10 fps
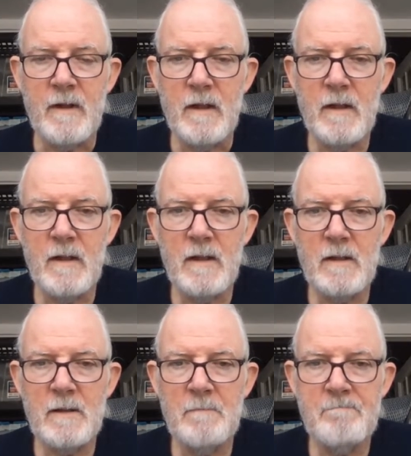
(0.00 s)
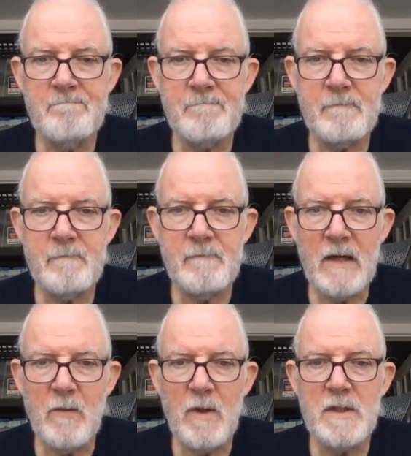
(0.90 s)
Um,
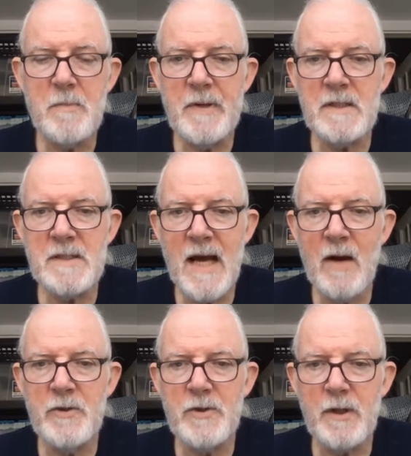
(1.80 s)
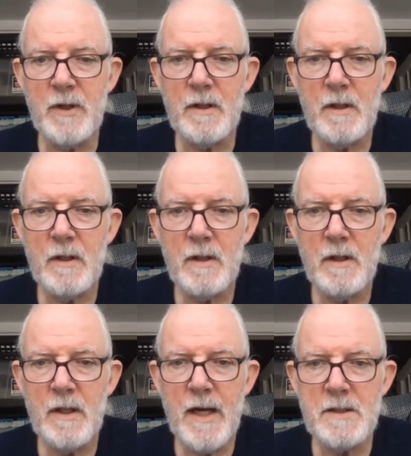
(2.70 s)
well, it depends how you're
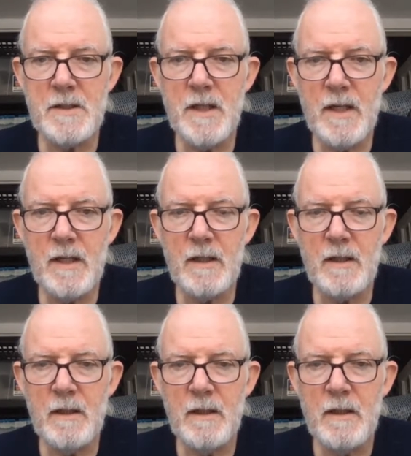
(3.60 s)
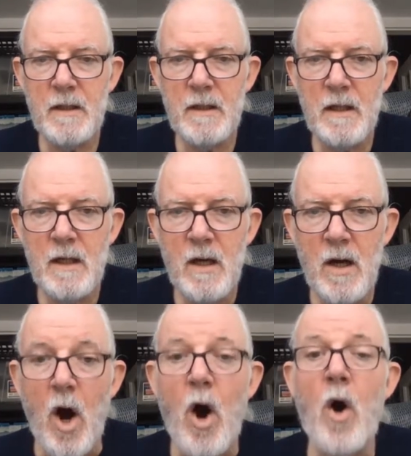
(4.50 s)
cascading.
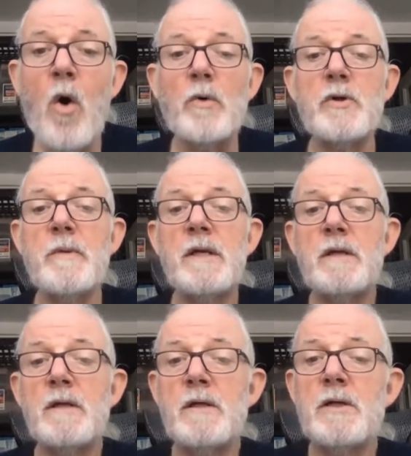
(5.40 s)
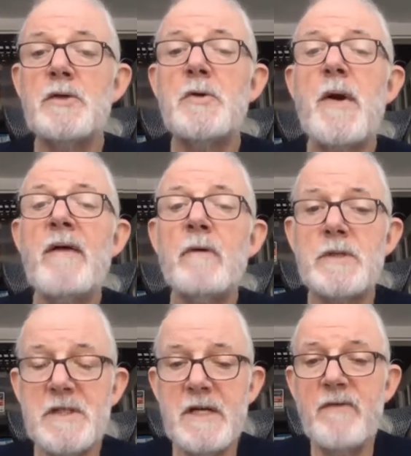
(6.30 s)
Oh, you mean you have a
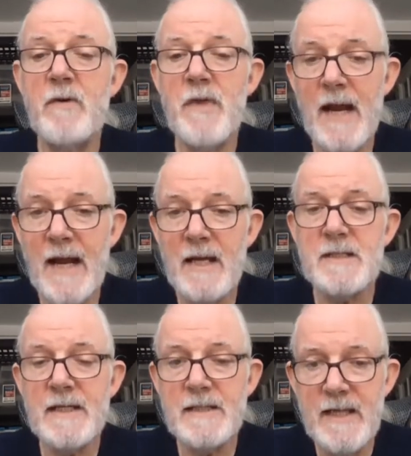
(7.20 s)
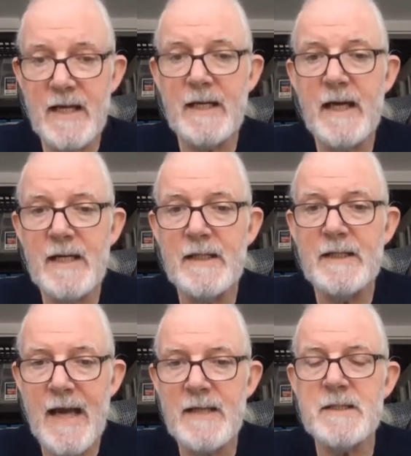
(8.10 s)
receiver that has a dedicated
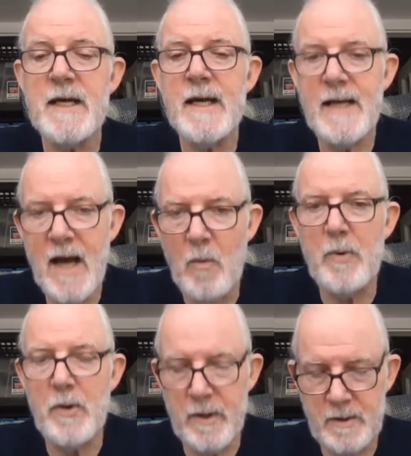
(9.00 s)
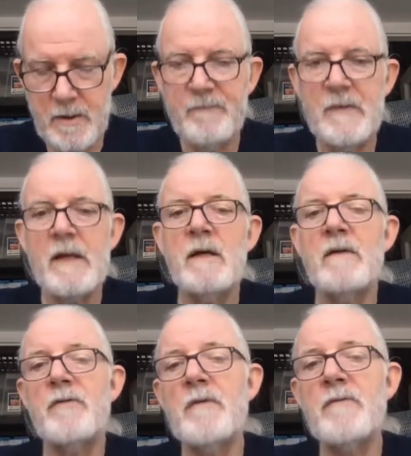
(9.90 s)
cascade output.
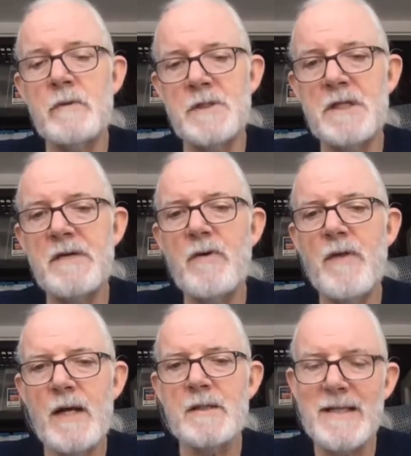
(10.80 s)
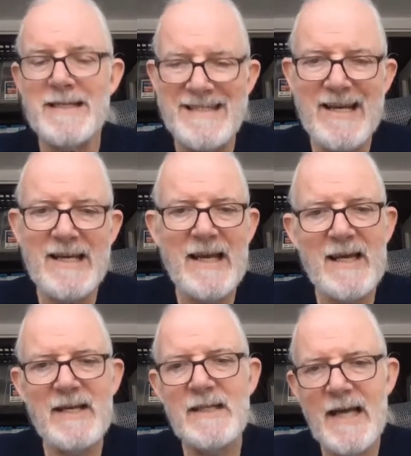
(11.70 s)
If you have a receiver that has a
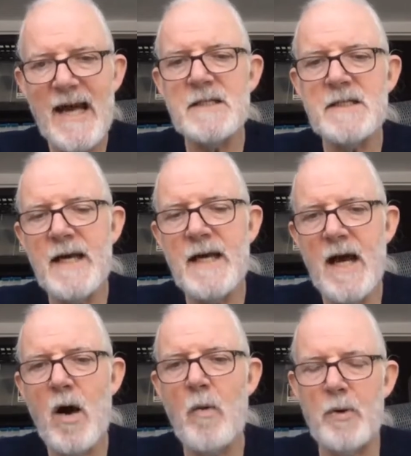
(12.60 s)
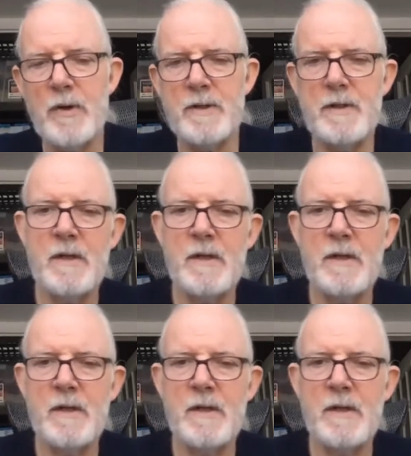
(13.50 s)
dedicated cascade output,